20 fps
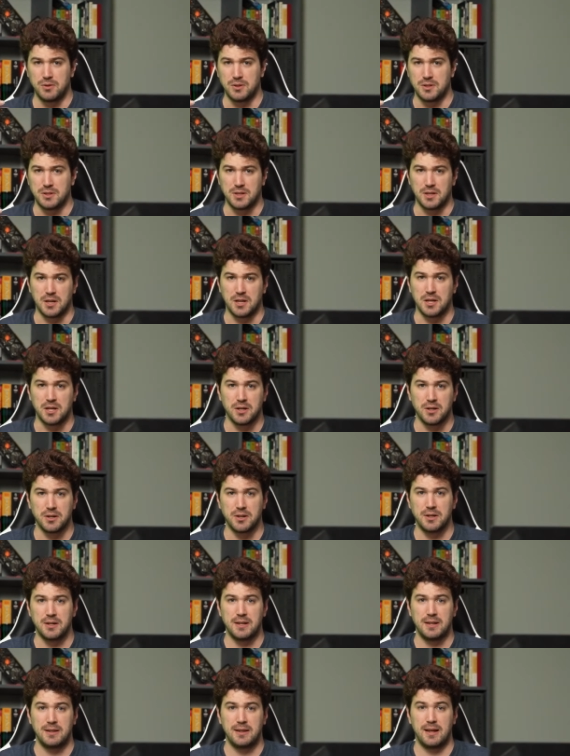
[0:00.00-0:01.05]
the
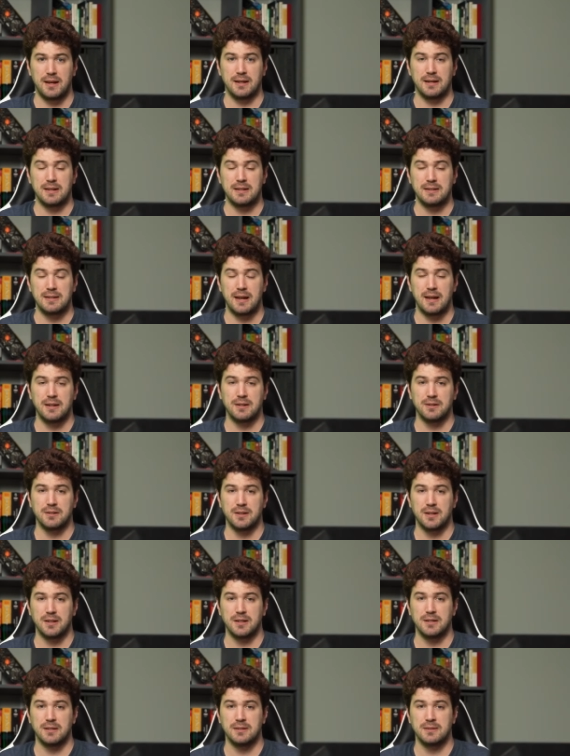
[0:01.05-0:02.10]
security that a container
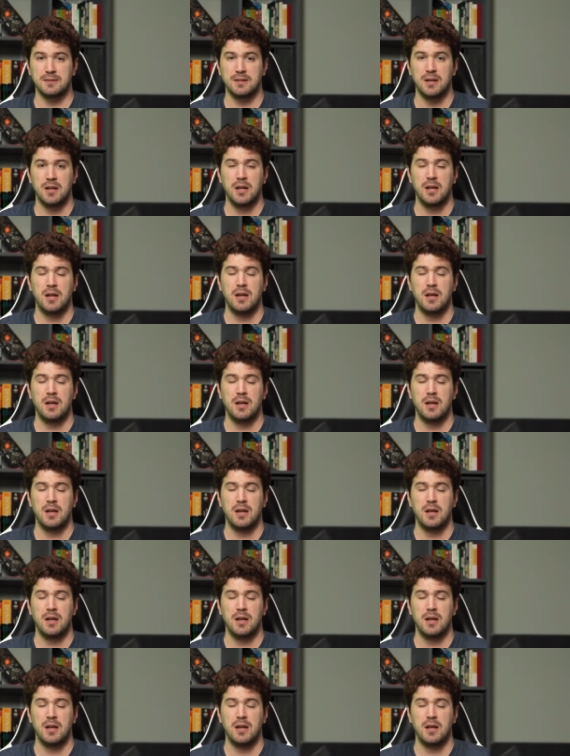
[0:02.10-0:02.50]
does,